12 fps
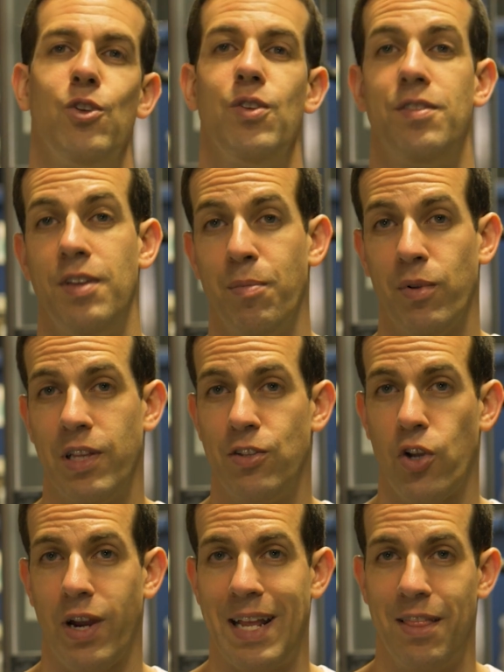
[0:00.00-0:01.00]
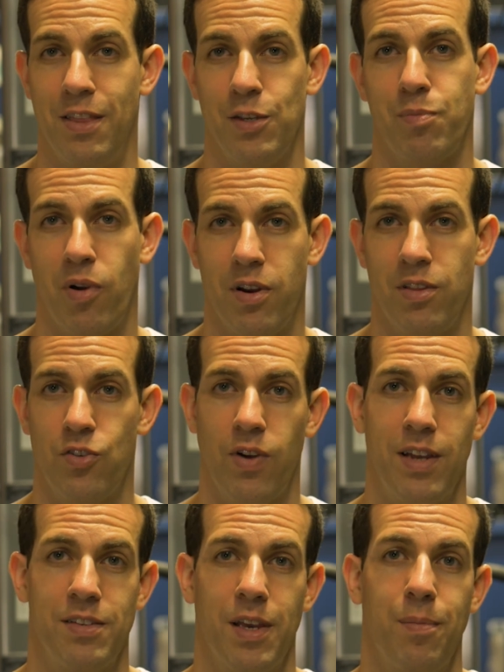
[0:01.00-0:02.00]
You typically target this part of the
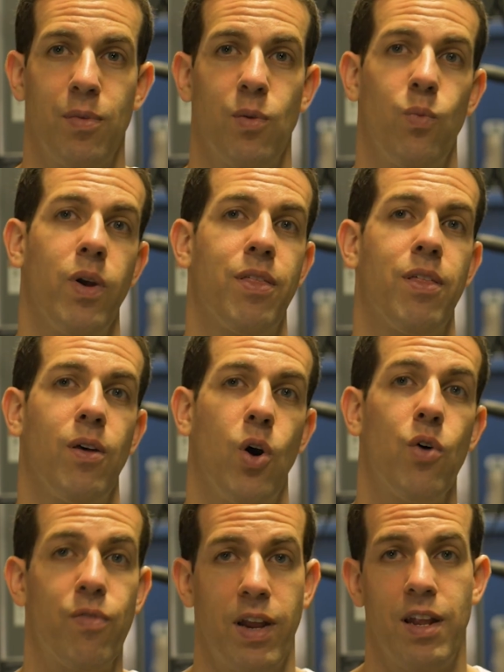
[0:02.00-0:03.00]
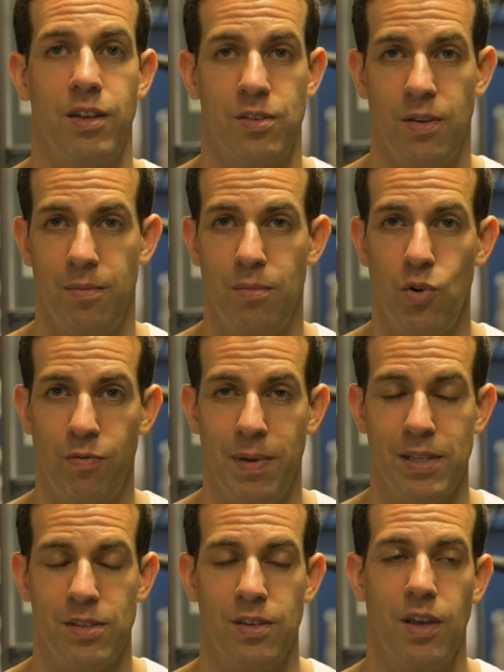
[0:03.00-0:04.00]
tricep with overhead
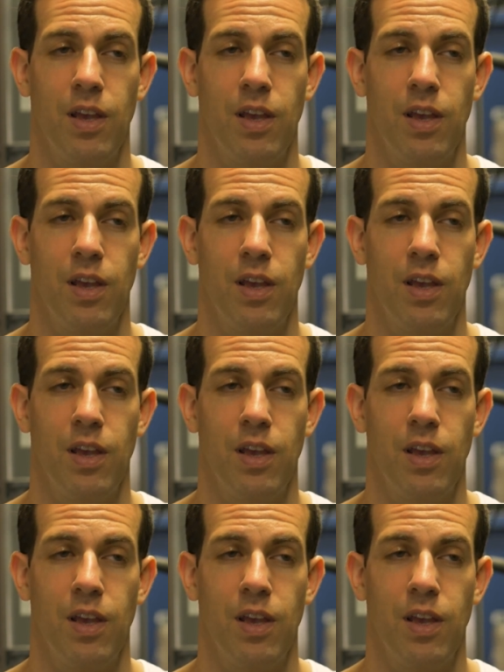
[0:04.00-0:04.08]
movements.